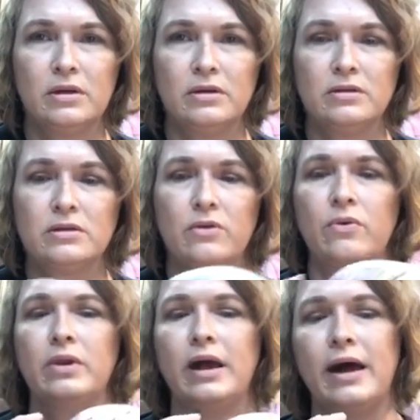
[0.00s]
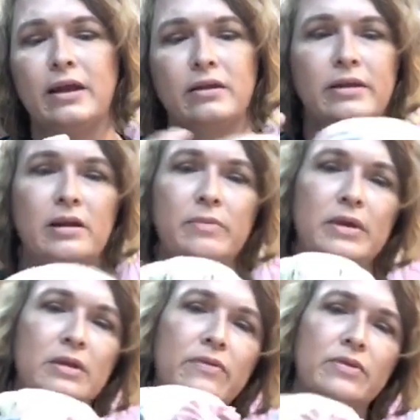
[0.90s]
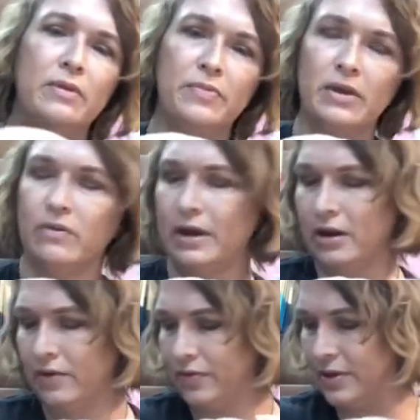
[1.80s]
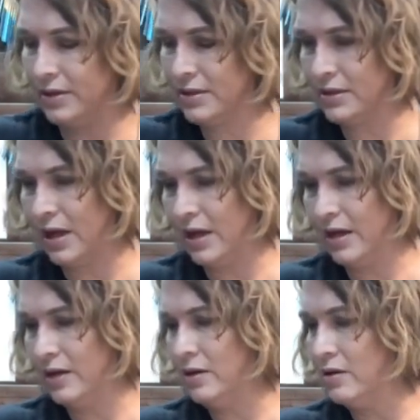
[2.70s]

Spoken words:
So I wanna add a little bit of something right on this side.